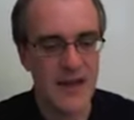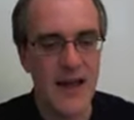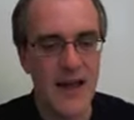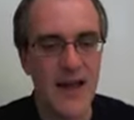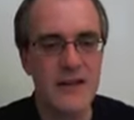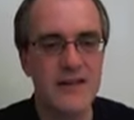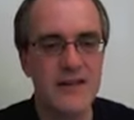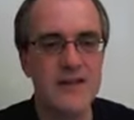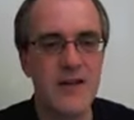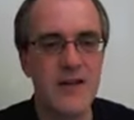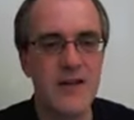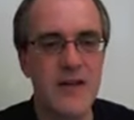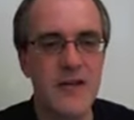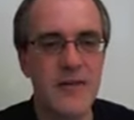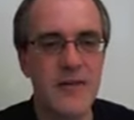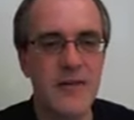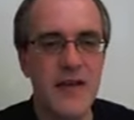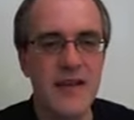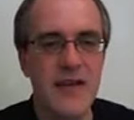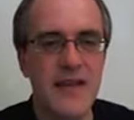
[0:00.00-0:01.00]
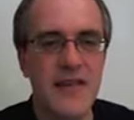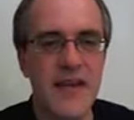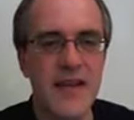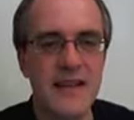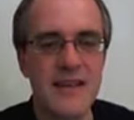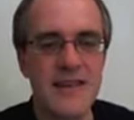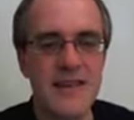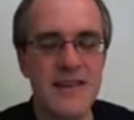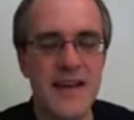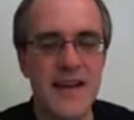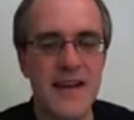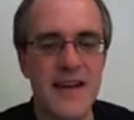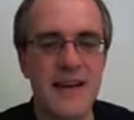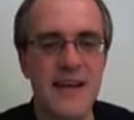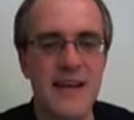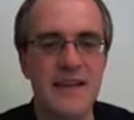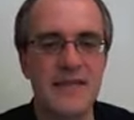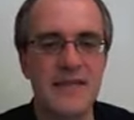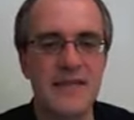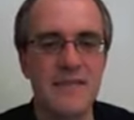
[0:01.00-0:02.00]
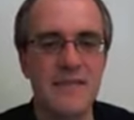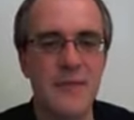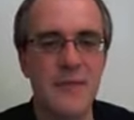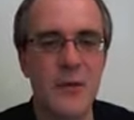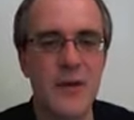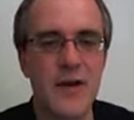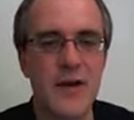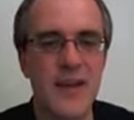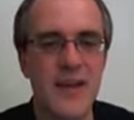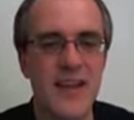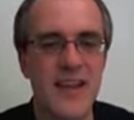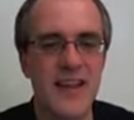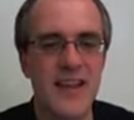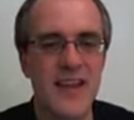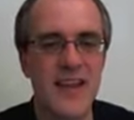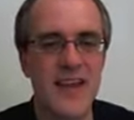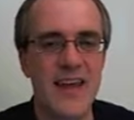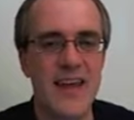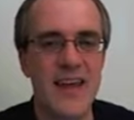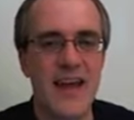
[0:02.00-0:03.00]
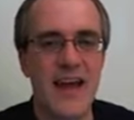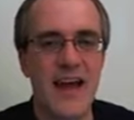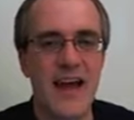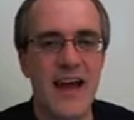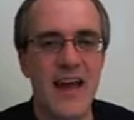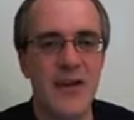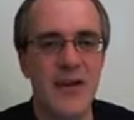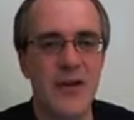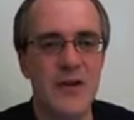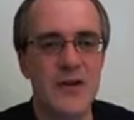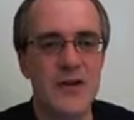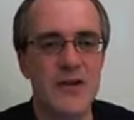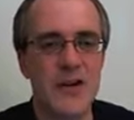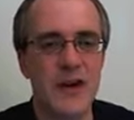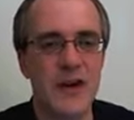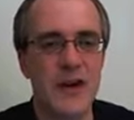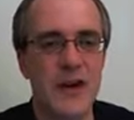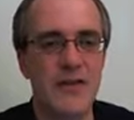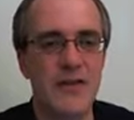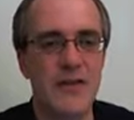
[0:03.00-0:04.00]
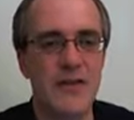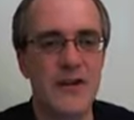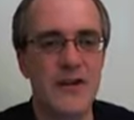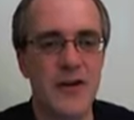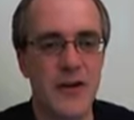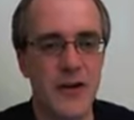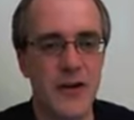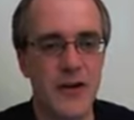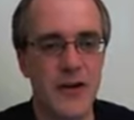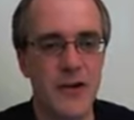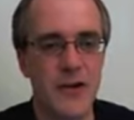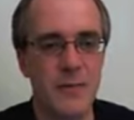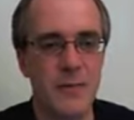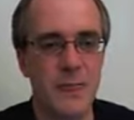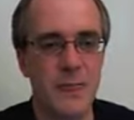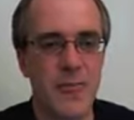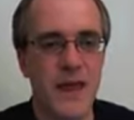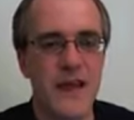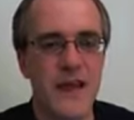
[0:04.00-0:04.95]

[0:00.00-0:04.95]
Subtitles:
And so that's then more clearly our notion of a term.